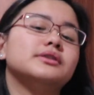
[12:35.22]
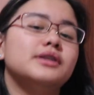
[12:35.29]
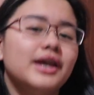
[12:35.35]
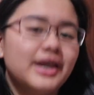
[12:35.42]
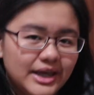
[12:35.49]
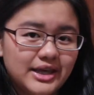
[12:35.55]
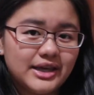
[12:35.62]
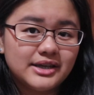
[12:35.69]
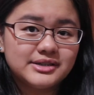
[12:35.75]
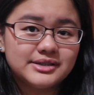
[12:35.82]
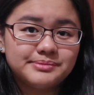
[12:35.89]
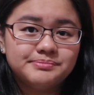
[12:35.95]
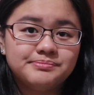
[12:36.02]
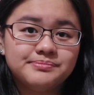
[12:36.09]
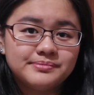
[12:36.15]
is
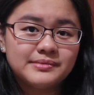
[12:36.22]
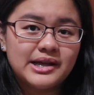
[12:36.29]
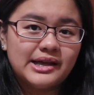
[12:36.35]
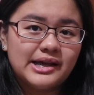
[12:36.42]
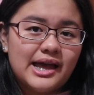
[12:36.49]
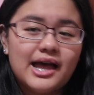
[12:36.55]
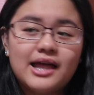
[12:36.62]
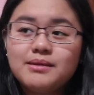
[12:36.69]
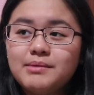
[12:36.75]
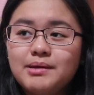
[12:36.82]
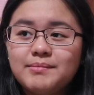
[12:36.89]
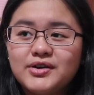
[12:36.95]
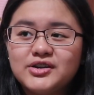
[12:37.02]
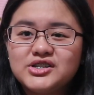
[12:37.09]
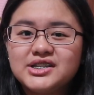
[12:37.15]

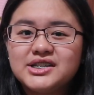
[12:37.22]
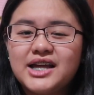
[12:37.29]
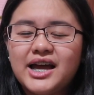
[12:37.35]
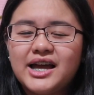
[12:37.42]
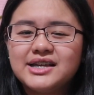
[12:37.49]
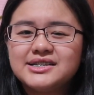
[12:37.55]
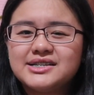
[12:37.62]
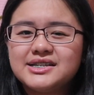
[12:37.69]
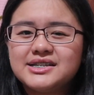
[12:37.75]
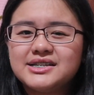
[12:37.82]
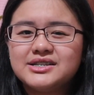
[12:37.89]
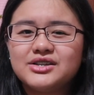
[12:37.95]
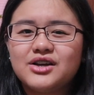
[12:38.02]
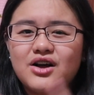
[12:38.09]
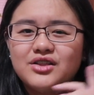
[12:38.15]
anime merchandise.
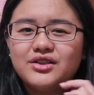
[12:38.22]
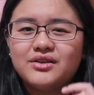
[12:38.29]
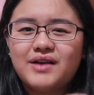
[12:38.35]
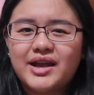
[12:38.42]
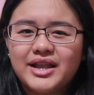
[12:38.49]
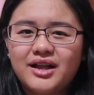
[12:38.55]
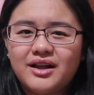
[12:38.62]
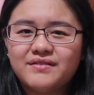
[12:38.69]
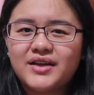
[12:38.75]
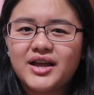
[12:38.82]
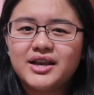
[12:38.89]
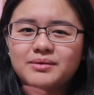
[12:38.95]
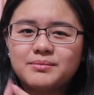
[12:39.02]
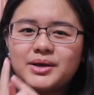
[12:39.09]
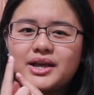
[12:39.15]
Since y'all know I love
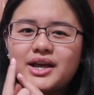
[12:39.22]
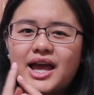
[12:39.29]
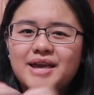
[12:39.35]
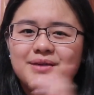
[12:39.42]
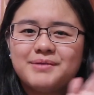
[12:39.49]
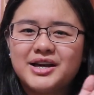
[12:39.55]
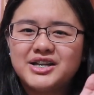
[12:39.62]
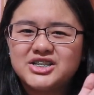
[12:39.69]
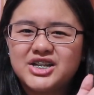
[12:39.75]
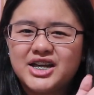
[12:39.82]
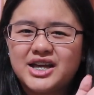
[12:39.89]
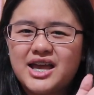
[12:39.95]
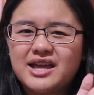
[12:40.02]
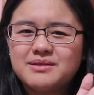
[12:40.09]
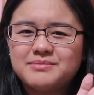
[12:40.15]
anime, I am
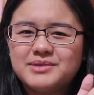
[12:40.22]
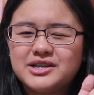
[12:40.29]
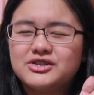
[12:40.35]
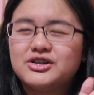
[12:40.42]
hashtag anime